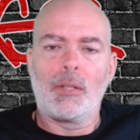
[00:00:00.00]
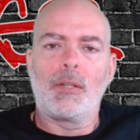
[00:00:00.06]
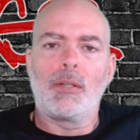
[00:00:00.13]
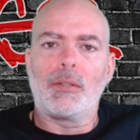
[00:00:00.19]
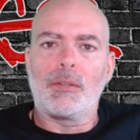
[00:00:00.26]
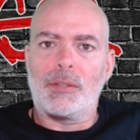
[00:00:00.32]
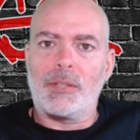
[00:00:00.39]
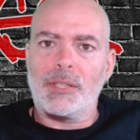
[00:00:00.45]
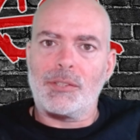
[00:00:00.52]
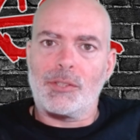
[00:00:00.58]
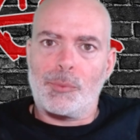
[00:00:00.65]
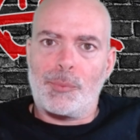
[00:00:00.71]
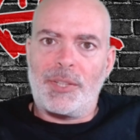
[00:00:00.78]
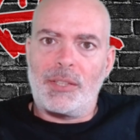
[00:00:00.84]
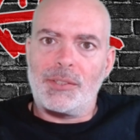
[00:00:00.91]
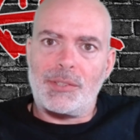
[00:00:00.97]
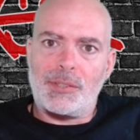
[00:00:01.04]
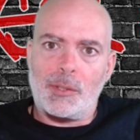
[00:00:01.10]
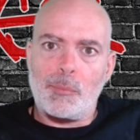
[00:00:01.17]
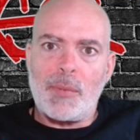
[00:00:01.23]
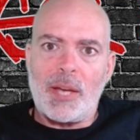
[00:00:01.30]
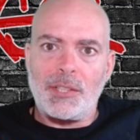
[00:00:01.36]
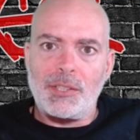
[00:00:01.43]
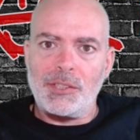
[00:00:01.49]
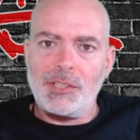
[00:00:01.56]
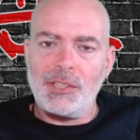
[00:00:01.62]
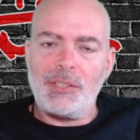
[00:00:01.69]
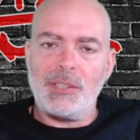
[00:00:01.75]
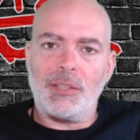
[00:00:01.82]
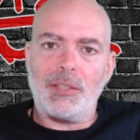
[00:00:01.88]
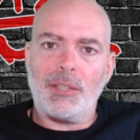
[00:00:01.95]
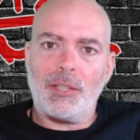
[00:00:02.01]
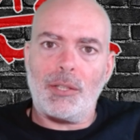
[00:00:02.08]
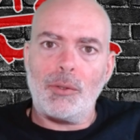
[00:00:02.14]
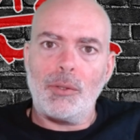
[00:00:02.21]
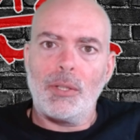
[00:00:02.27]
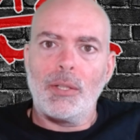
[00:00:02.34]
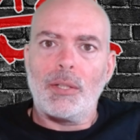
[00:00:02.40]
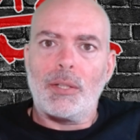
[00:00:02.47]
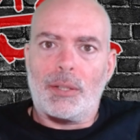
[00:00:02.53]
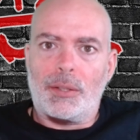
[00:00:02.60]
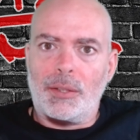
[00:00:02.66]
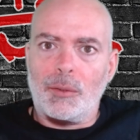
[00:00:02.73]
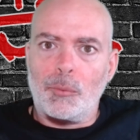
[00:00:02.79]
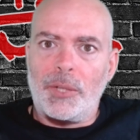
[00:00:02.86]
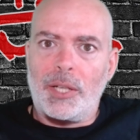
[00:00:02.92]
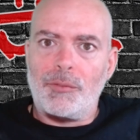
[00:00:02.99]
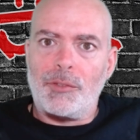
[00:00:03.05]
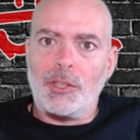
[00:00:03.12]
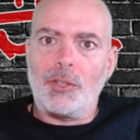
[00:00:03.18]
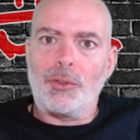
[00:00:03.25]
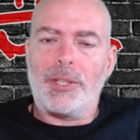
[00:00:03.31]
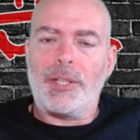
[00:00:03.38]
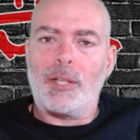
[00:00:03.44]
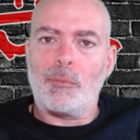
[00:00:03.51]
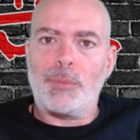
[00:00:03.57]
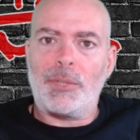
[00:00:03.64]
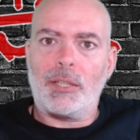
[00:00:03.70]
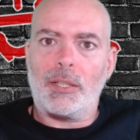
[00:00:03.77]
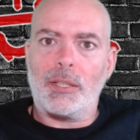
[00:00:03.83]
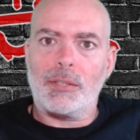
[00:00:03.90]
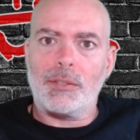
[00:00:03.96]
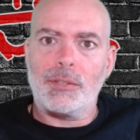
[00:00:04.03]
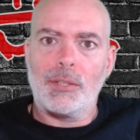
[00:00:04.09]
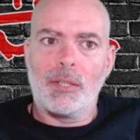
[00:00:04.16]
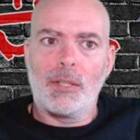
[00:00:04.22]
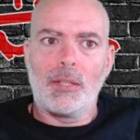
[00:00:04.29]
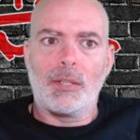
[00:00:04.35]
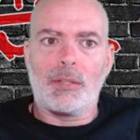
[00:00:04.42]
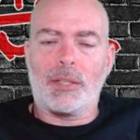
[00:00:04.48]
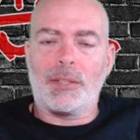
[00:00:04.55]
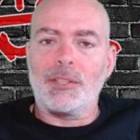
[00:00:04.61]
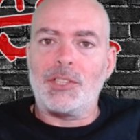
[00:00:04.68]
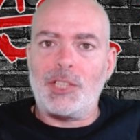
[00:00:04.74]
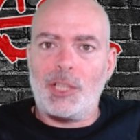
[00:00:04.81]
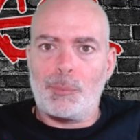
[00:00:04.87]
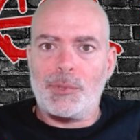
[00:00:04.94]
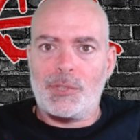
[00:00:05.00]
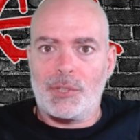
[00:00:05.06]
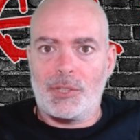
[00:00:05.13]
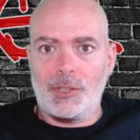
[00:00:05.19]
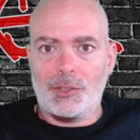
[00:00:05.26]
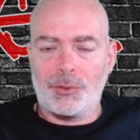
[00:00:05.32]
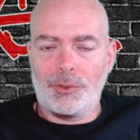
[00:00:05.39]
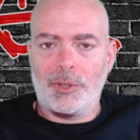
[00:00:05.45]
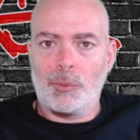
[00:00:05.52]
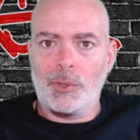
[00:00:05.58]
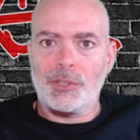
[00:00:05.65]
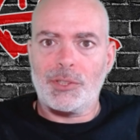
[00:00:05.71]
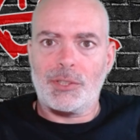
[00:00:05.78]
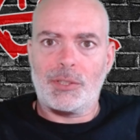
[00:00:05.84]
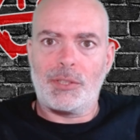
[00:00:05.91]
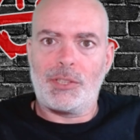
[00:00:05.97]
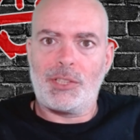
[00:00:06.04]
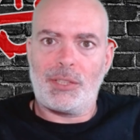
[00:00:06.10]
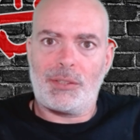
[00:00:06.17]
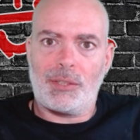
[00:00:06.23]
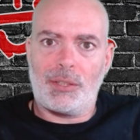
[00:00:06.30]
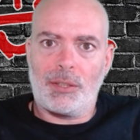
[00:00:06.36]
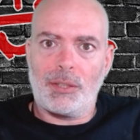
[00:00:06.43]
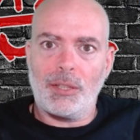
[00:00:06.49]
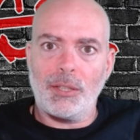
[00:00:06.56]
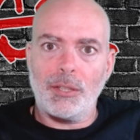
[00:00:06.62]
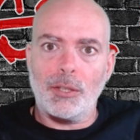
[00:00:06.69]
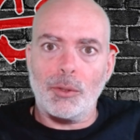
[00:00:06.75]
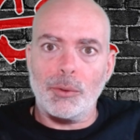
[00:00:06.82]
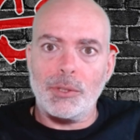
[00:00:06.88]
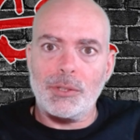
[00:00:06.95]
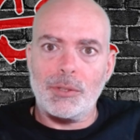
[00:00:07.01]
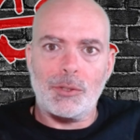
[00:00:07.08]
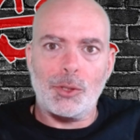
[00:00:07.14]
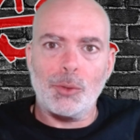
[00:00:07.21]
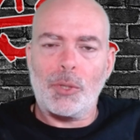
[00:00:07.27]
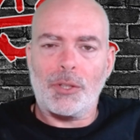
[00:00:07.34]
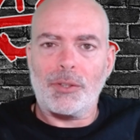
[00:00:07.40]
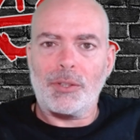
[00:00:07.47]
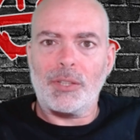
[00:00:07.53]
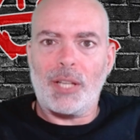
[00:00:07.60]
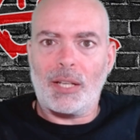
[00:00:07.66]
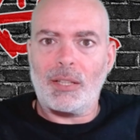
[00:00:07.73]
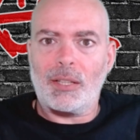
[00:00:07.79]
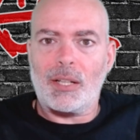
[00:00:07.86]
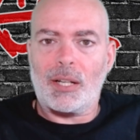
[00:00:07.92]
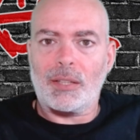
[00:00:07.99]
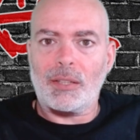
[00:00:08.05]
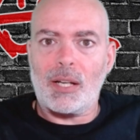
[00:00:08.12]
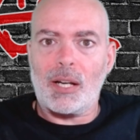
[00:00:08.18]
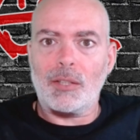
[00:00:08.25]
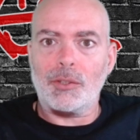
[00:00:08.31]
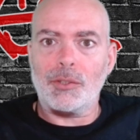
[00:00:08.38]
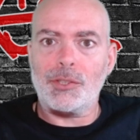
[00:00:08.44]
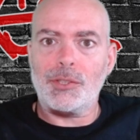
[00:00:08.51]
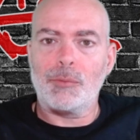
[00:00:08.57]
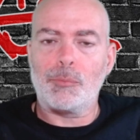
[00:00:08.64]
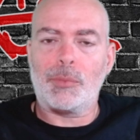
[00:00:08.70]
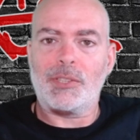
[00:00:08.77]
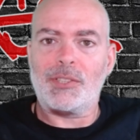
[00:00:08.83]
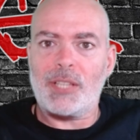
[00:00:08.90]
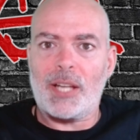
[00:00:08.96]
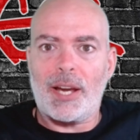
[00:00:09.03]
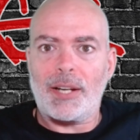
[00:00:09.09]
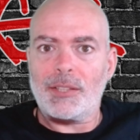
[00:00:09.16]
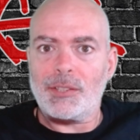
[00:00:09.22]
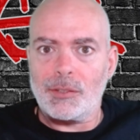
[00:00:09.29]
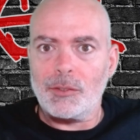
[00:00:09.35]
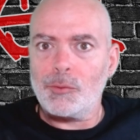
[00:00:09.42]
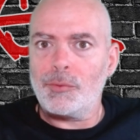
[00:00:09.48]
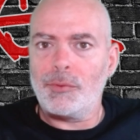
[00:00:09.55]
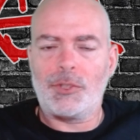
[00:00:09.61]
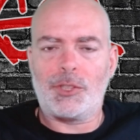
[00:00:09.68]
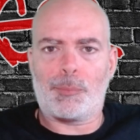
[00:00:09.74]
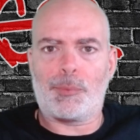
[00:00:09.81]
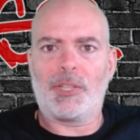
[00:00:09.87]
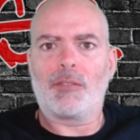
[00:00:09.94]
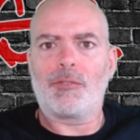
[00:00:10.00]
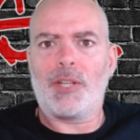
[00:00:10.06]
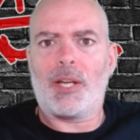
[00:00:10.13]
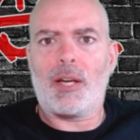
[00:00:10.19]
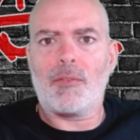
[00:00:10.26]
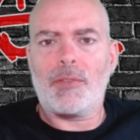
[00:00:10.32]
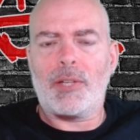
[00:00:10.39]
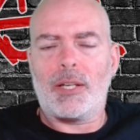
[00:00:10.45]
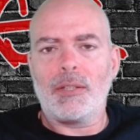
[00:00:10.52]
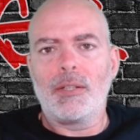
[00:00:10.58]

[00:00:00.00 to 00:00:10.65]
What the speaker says: The next is going to be the Simagic GT Neo, and then we have the Grid MPX. Now, the cheapest of these 3 wheels is the GT Neo. It's $289 plus tax and shipping if you have that.